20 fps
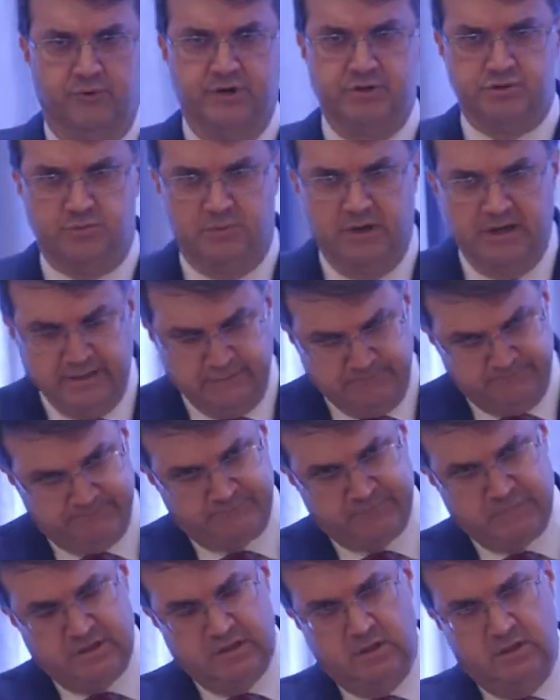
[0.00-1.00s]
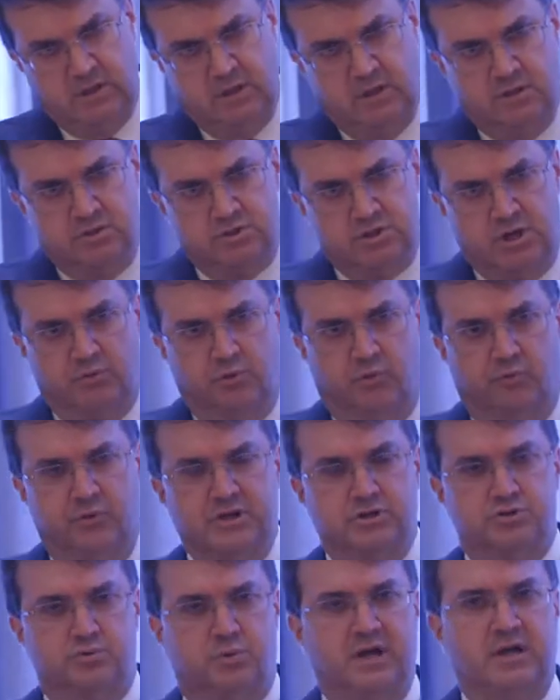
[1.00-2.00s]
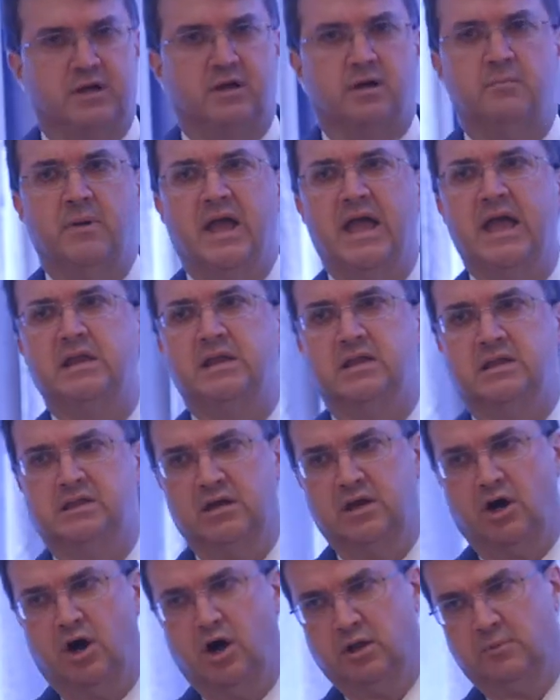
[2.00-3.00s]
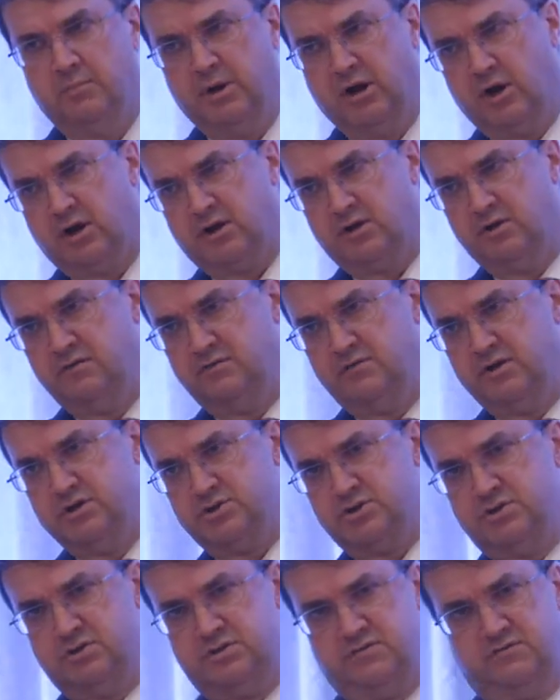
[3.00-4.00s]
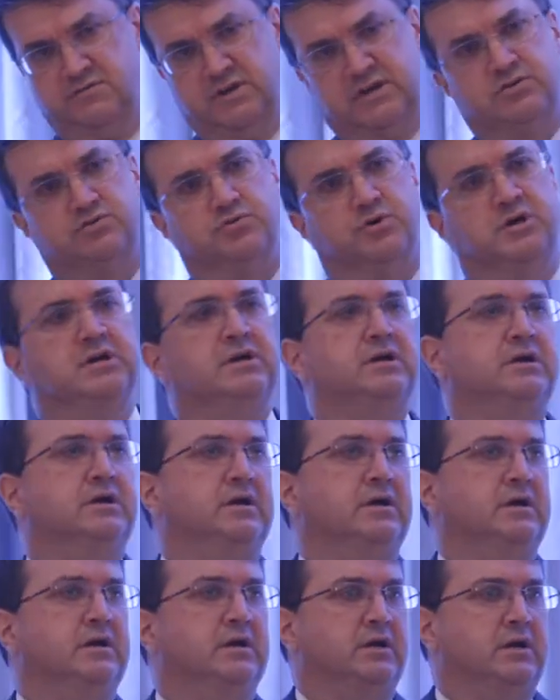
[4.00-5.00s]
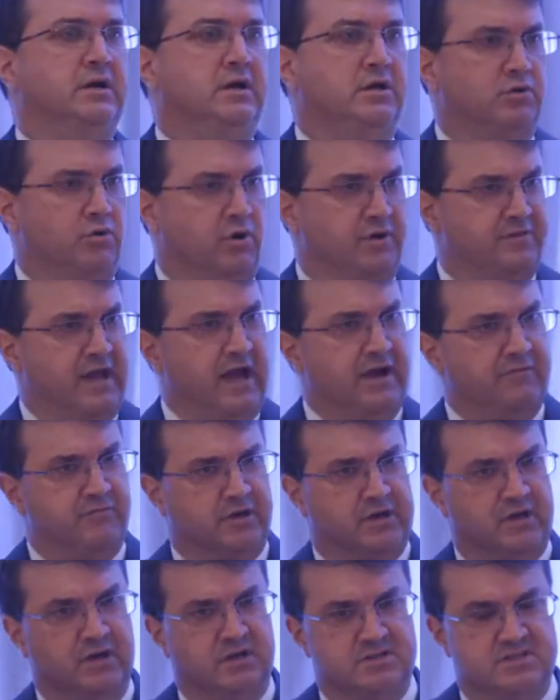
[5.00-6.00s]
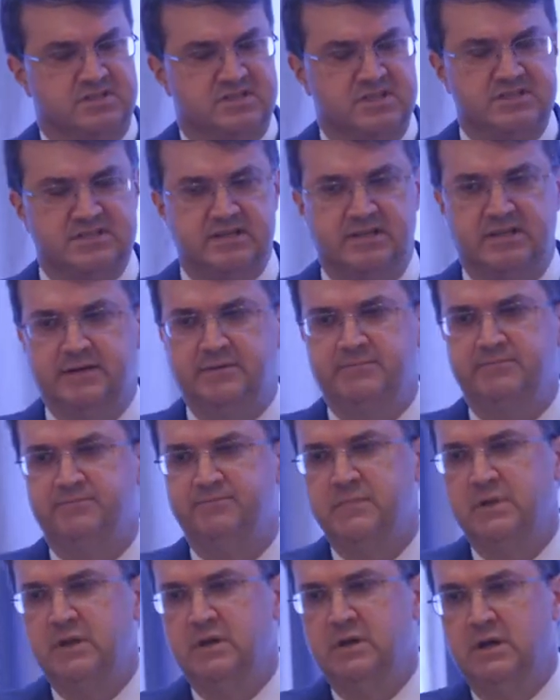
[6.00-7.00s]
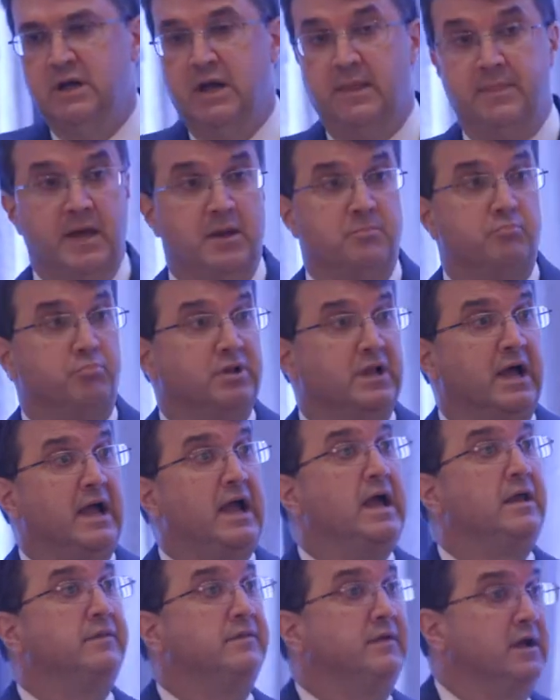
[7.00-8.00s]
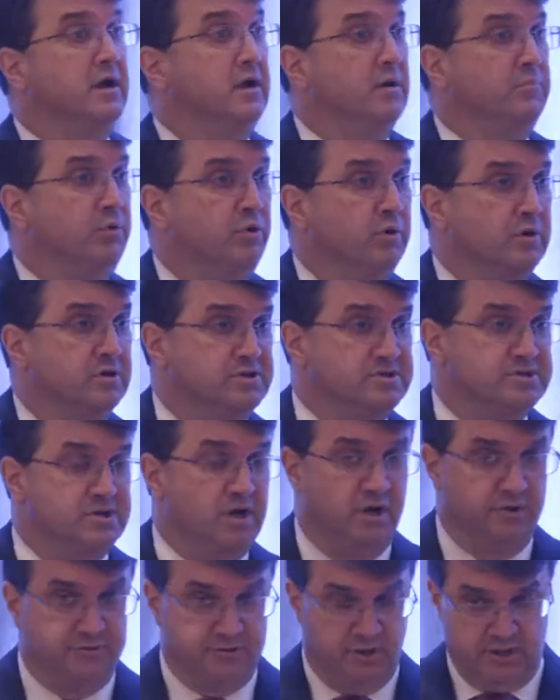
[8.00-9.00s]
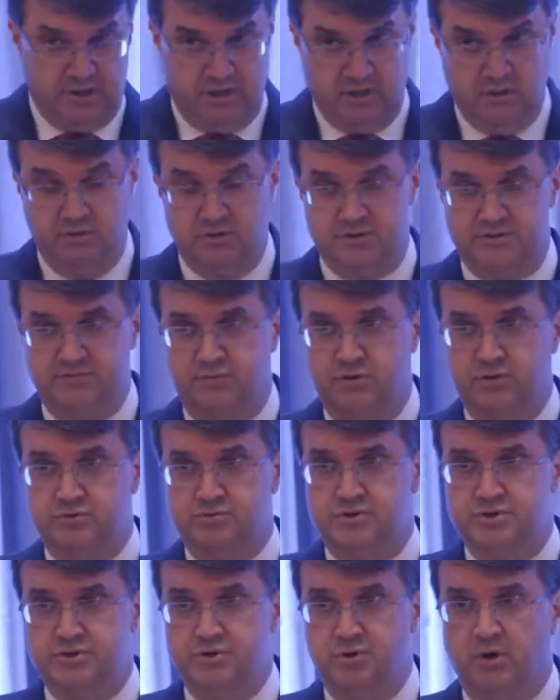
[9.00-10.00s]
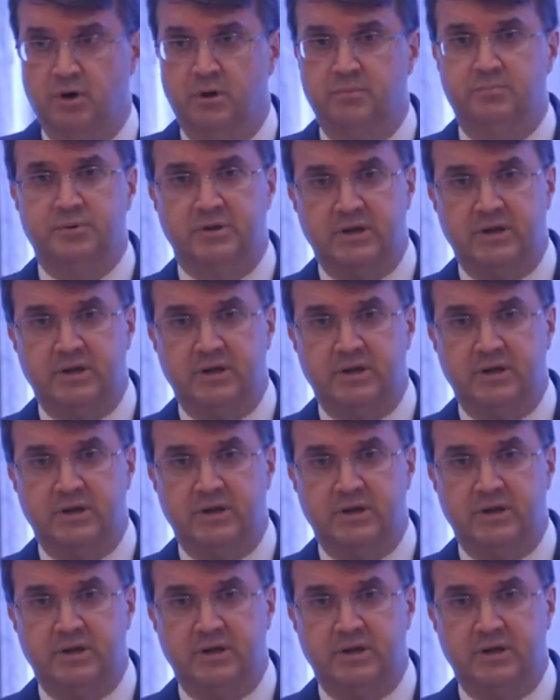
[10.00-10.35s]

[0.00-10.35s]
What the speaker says: Ridgway. General Ridgway commanded the All-American Division to victory in North Africa and Sicily, and then planned the airborne assault on Hitler's Fortress Europe.